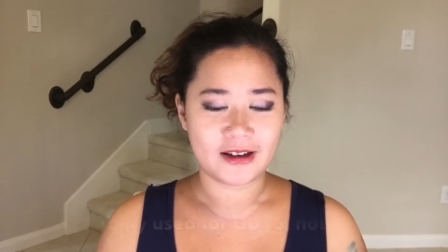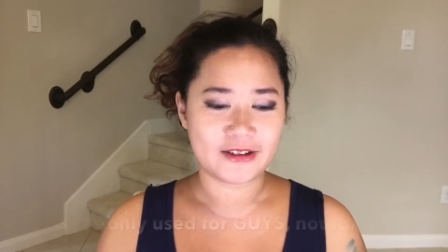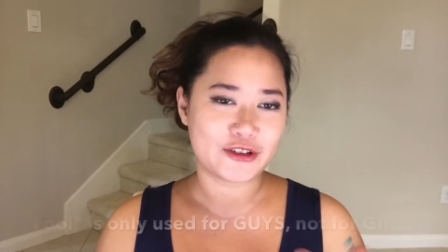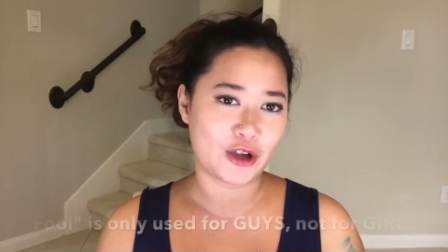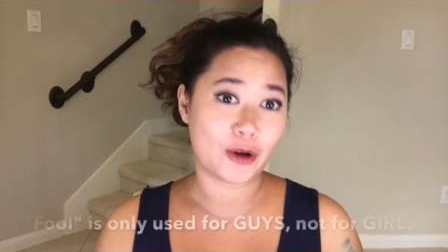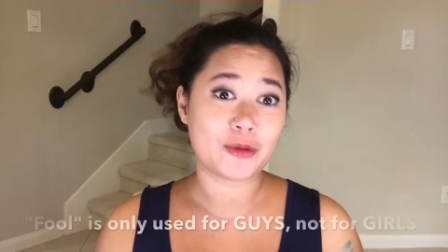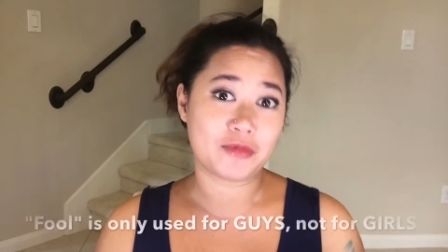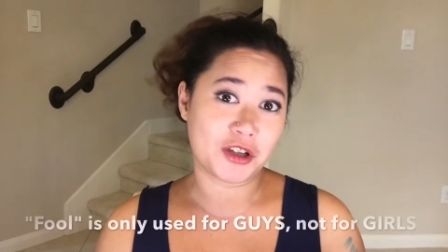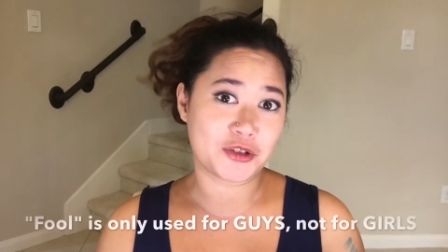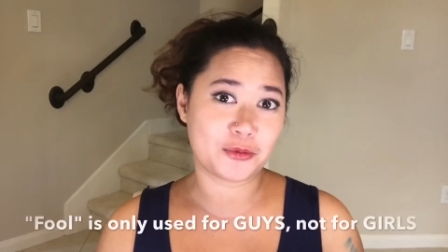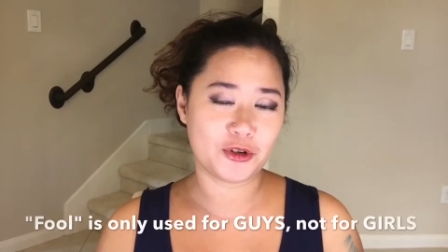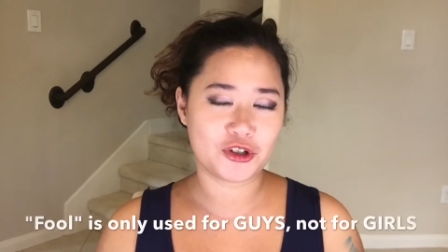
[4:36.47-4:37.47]
So
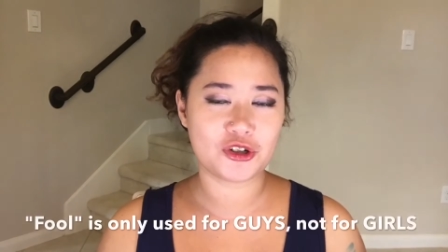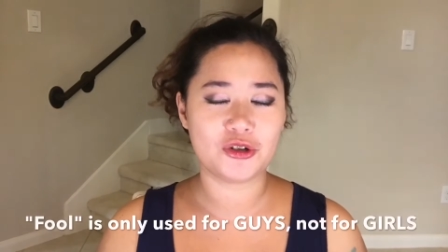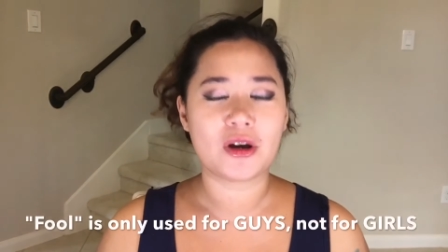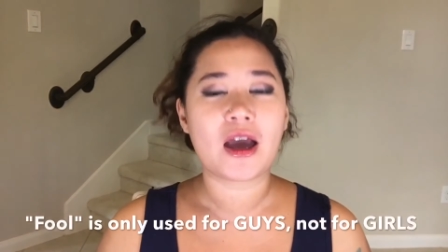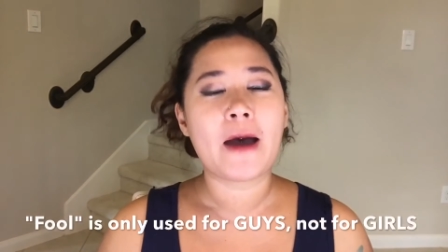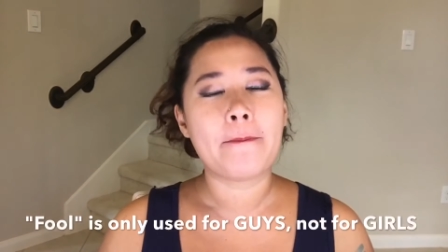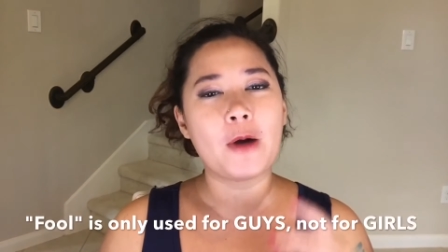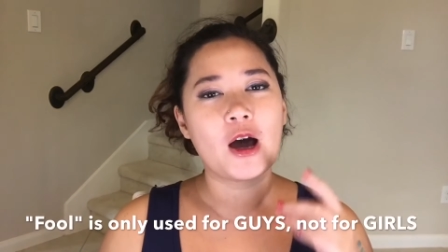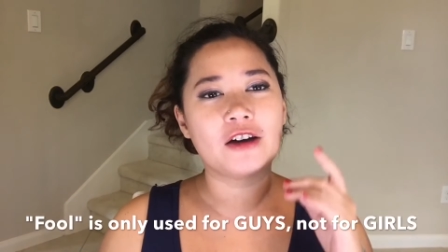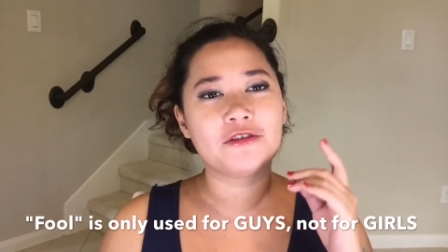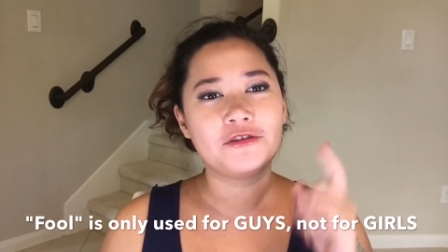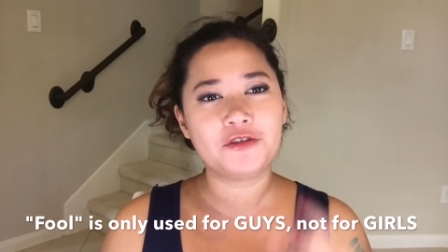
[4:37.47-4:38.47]
that's the word dude.
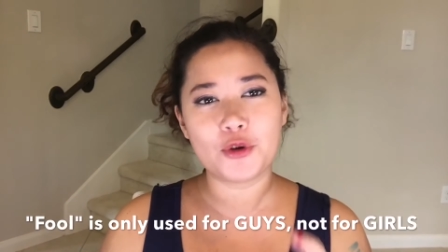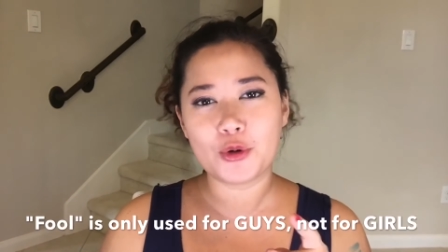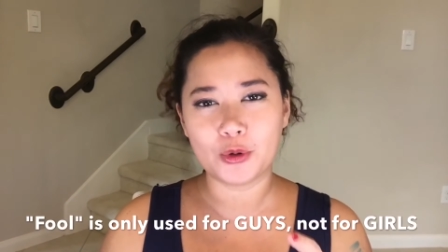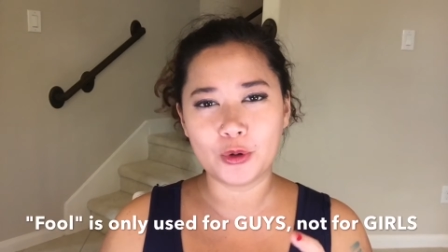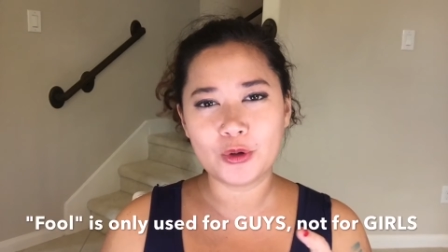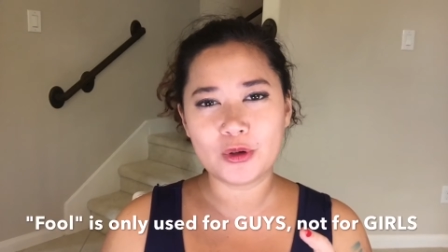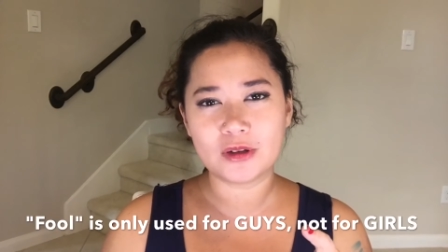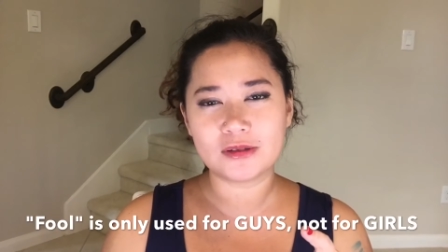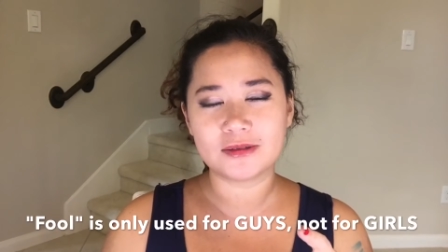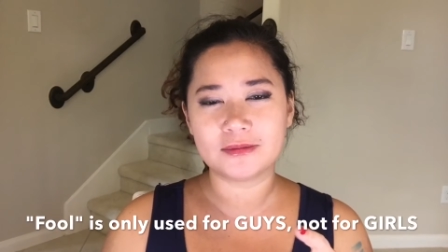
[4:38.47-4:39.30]
But fool